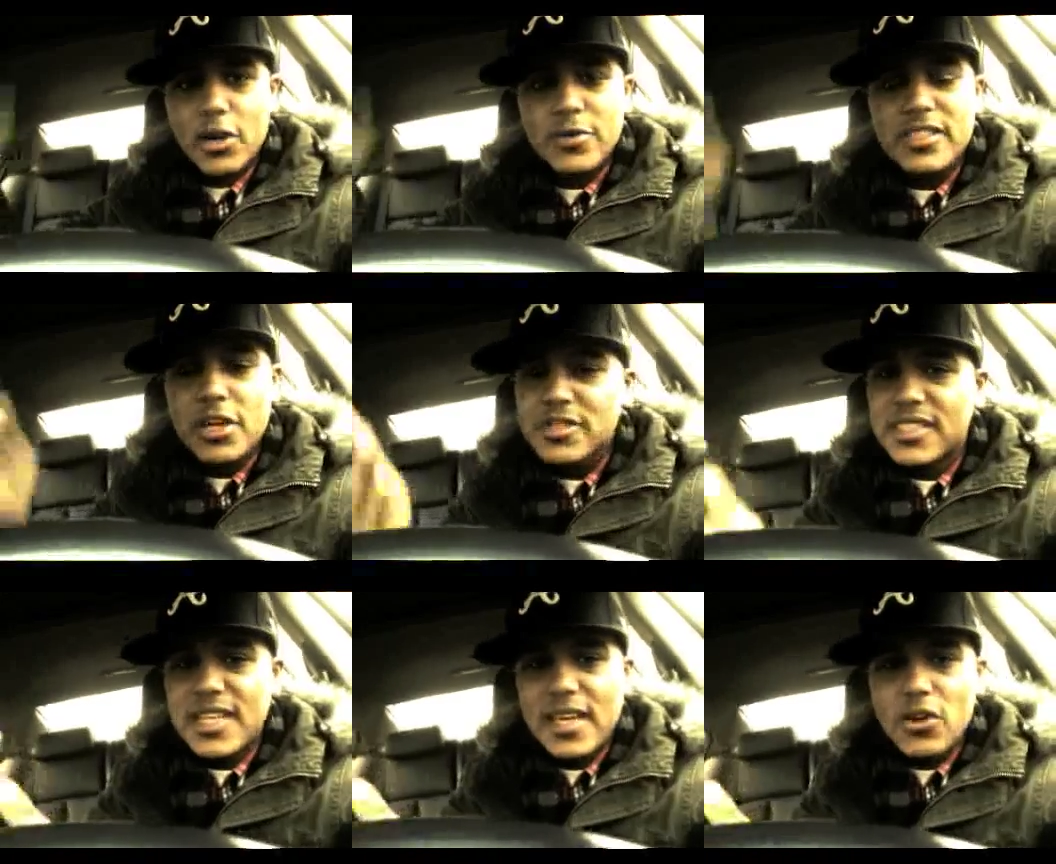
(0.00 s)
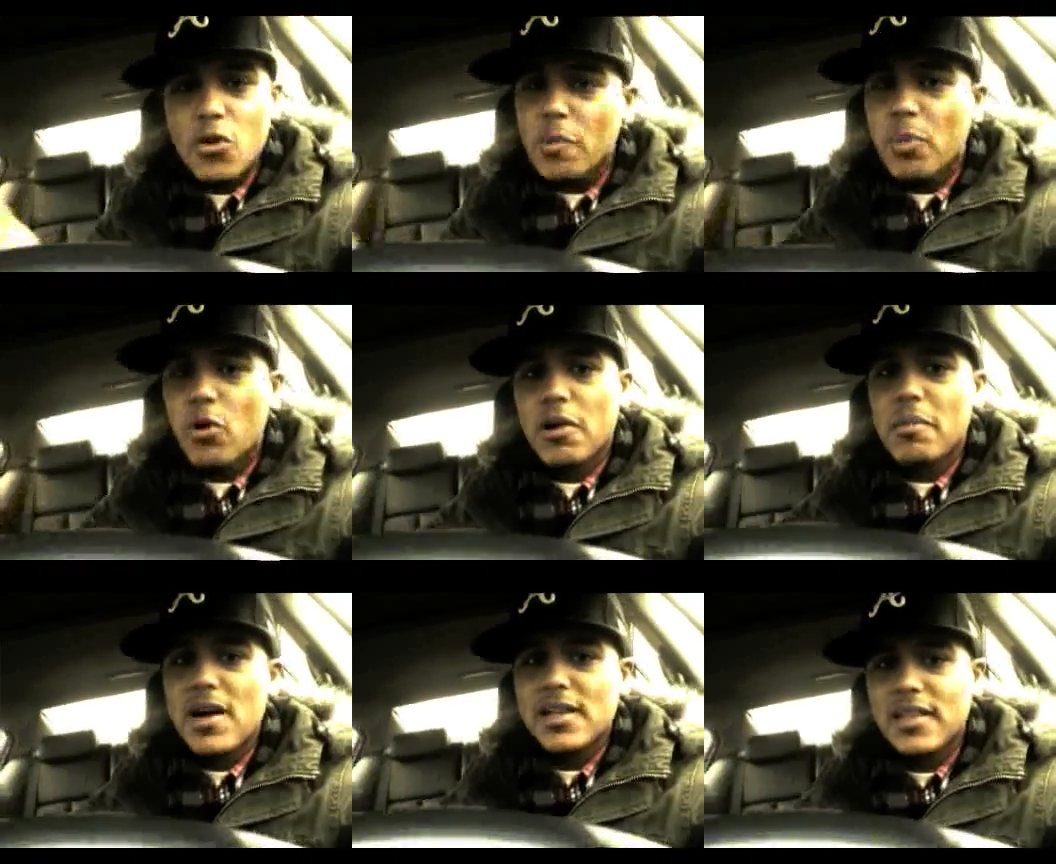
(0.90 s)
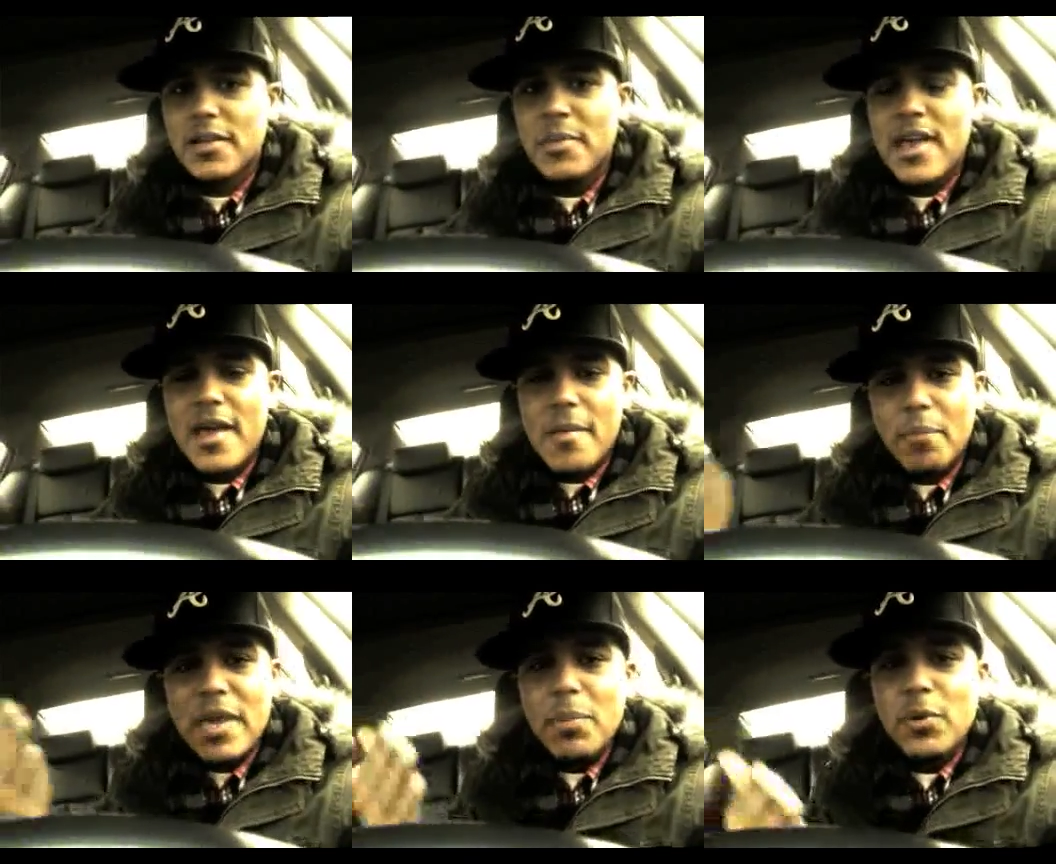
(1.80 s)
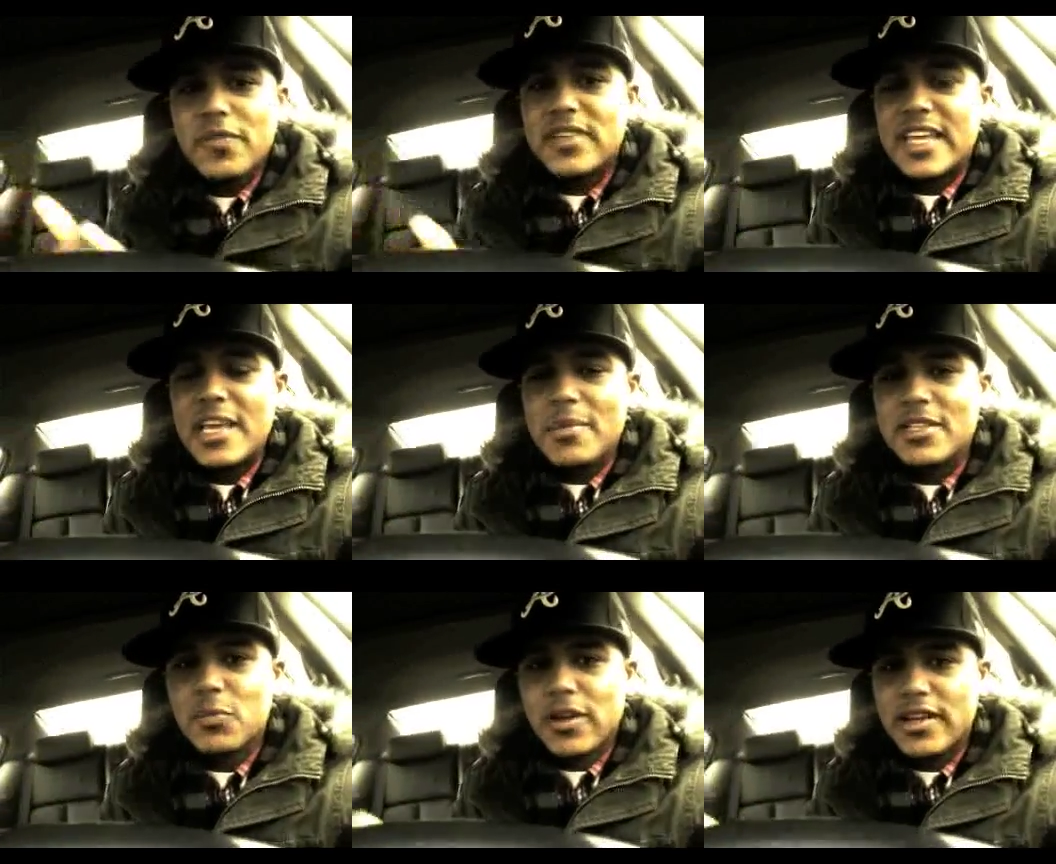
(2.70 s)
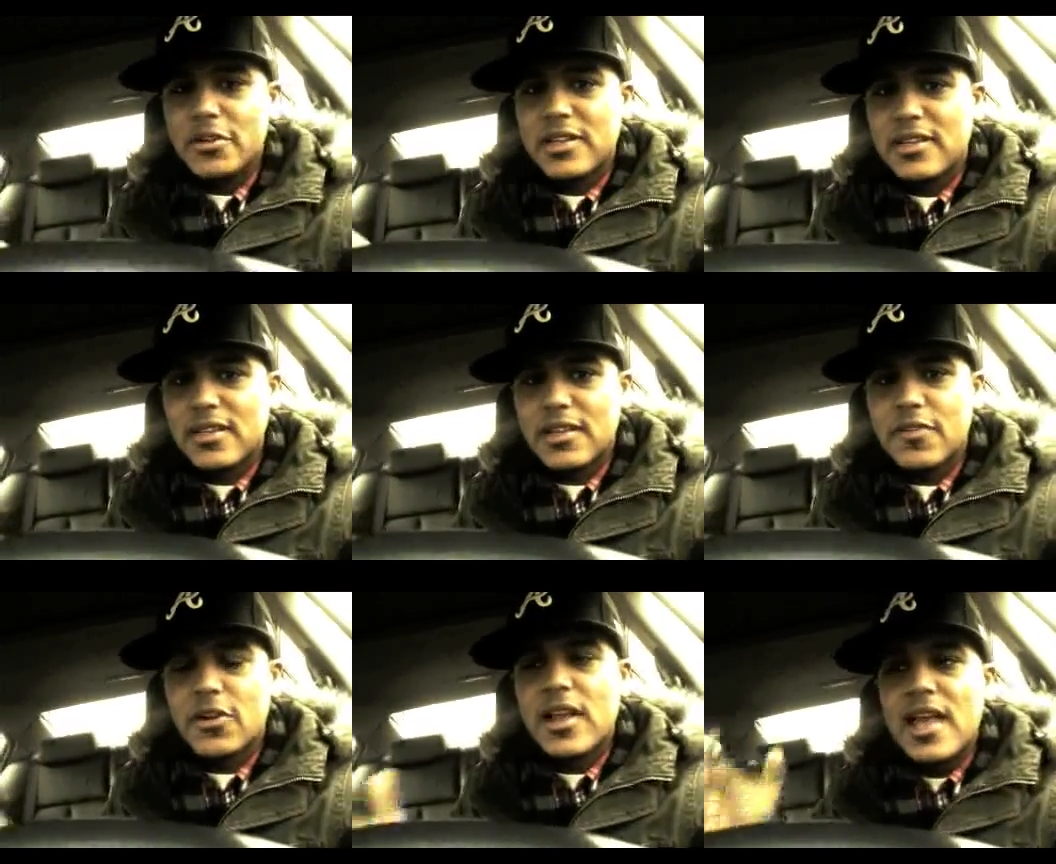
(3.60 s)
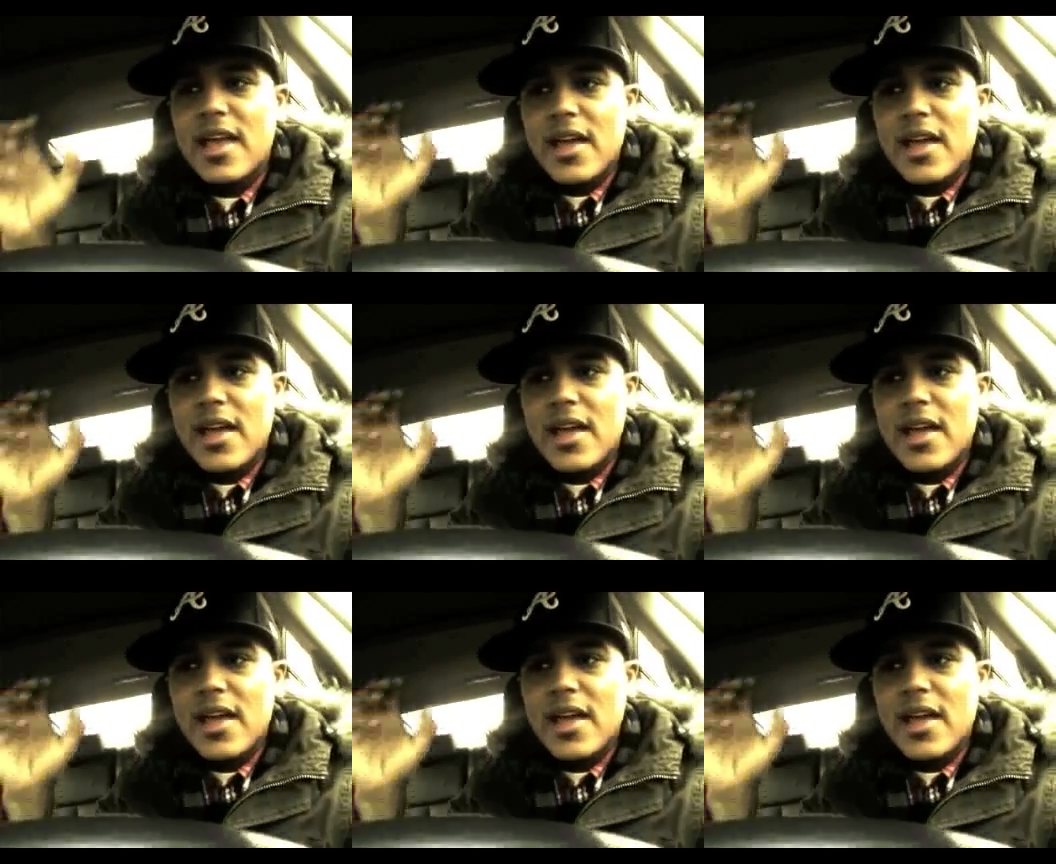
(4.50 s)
There was no sick or poor among them. People with demons were healed and delivered.